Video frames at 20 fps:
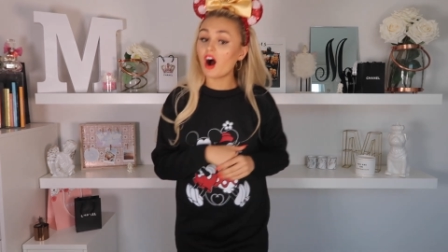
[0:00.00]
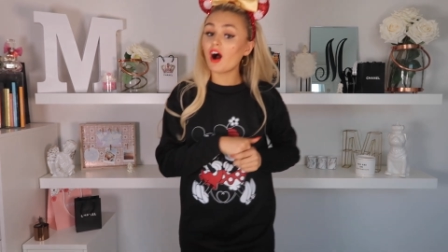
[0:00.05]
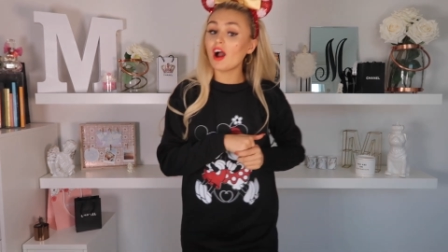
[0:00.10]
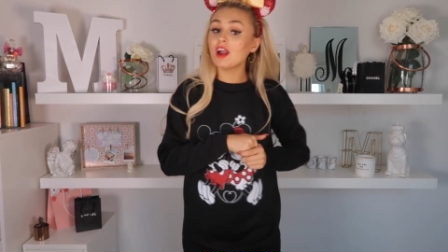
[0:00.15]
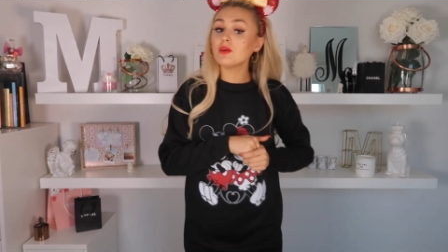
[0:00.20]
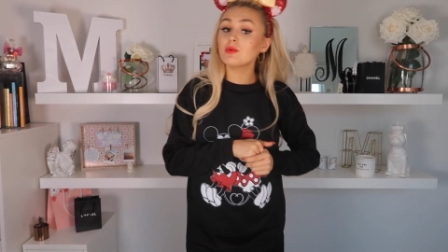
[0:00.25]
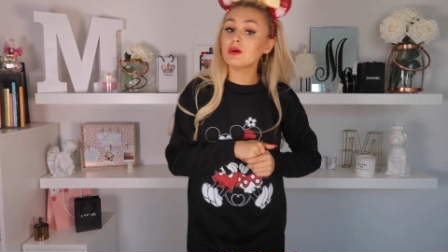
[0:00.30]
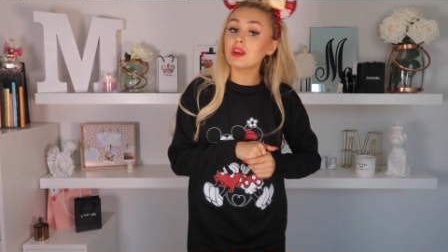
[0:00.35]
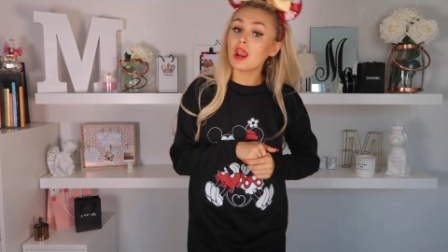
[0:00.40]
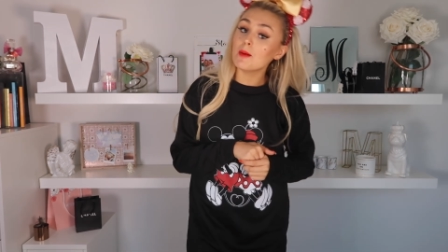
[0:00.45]

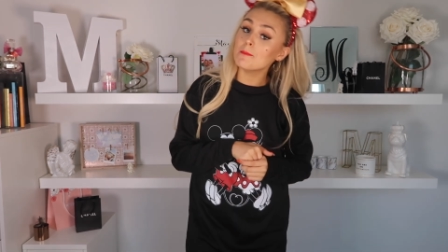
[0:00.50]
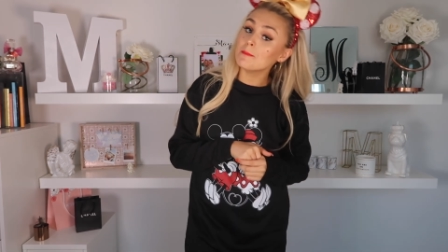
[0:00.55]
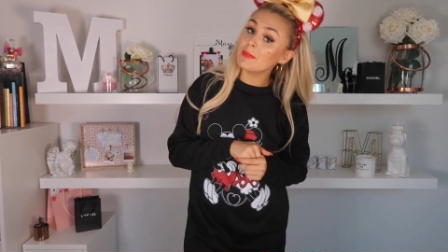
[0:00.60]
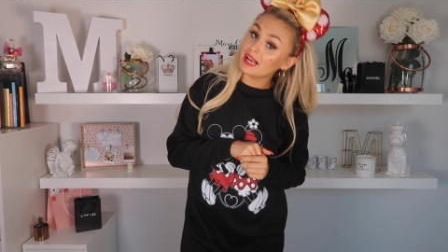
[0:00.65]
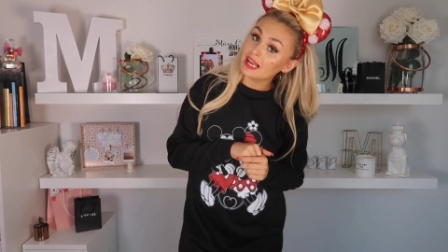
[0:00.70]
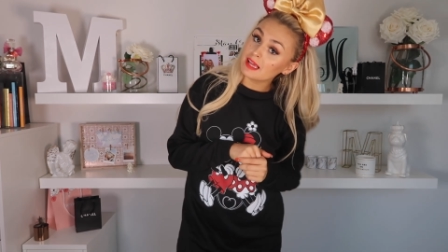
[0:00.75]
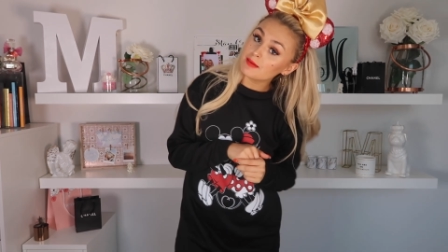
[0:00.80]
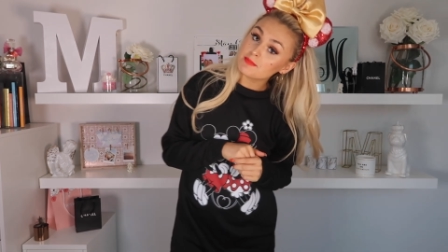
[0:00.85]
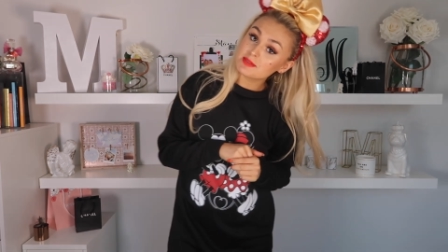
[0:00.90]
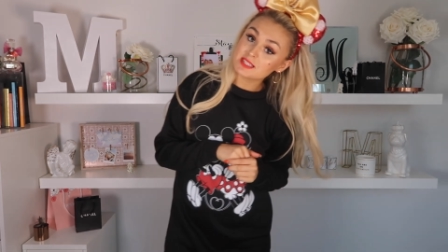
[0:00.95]
I will a
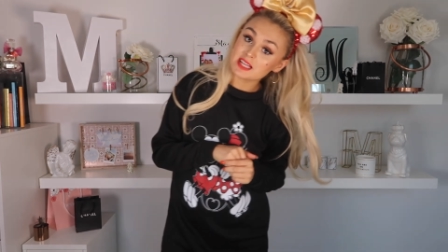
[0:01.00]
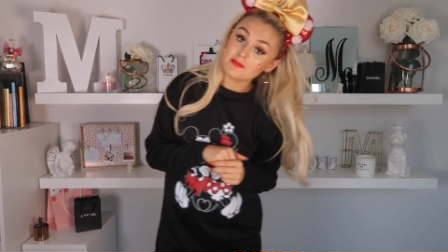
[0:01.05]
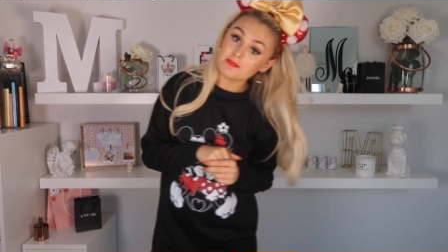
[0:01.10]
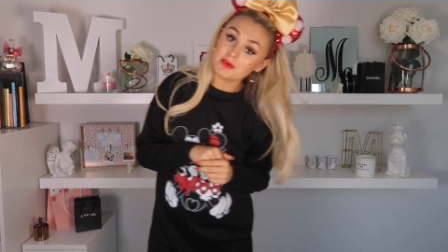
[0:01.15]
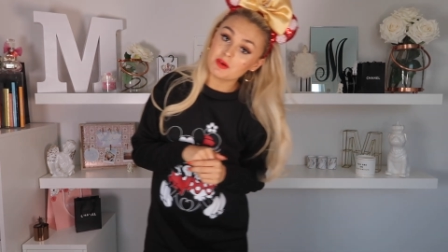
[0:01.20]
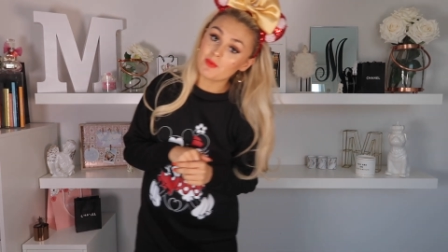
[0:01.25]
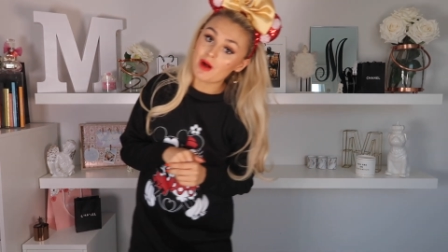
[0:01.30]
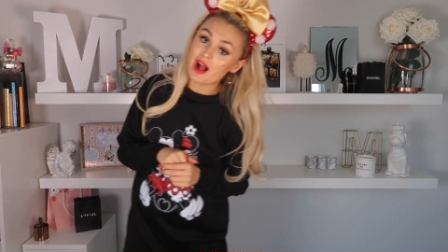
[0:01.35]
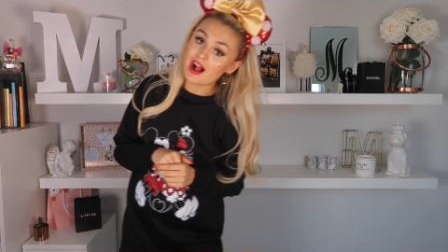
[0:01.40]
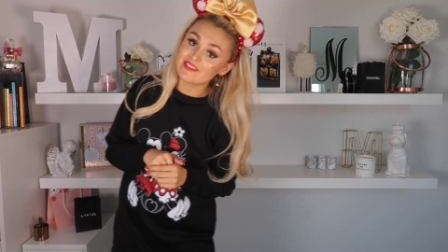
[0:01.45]
million
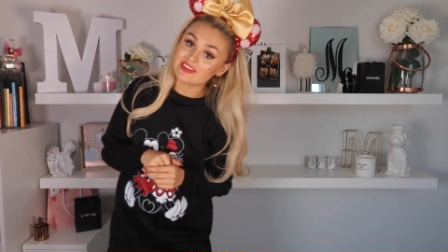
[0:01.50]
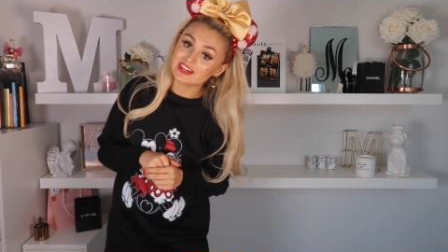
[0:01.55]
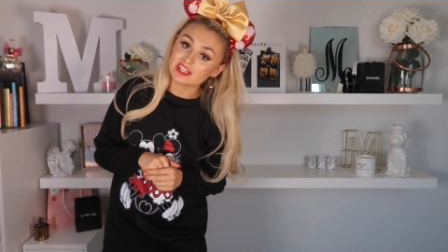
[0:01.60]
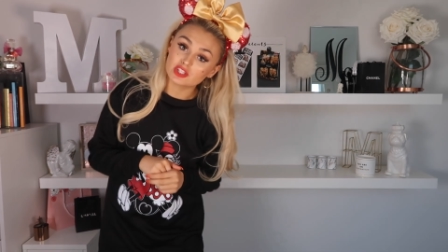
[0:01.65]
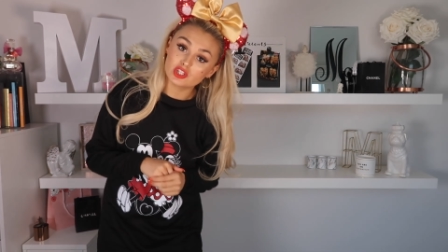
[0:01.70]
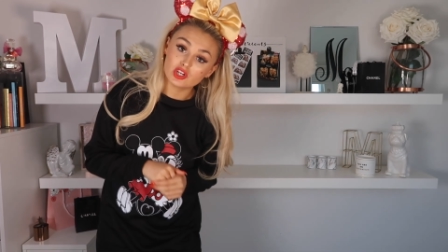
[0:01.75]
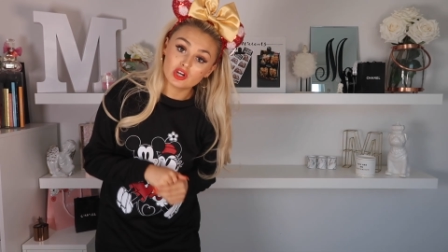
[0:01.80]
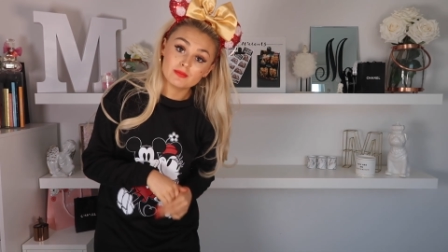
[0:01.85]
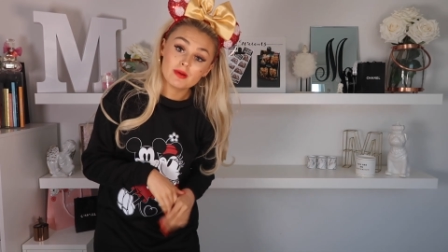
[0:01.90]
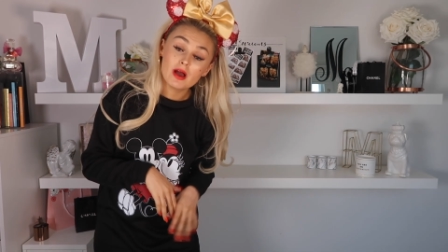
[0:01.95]
percent be
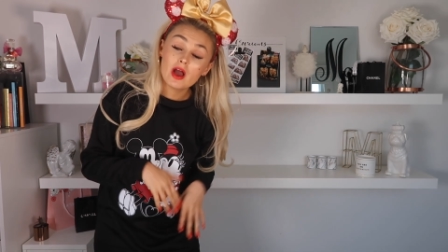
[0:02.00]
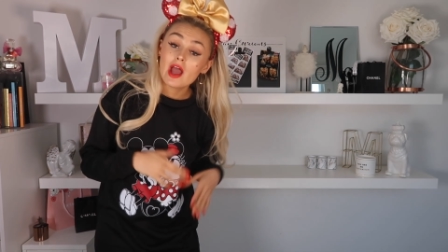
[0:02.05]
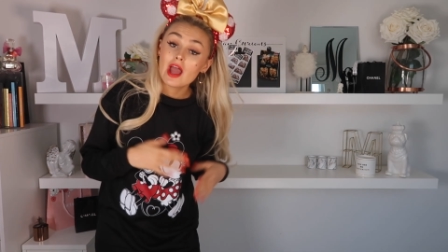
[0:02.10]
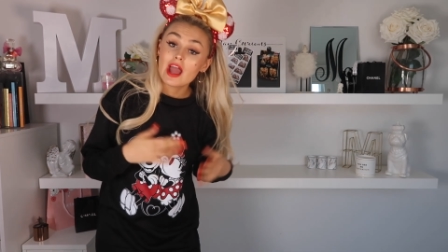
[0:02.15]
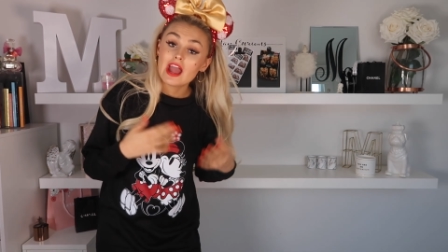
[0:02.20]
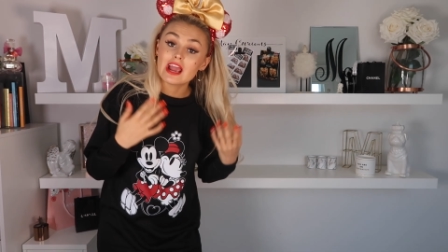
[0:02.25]
wearing them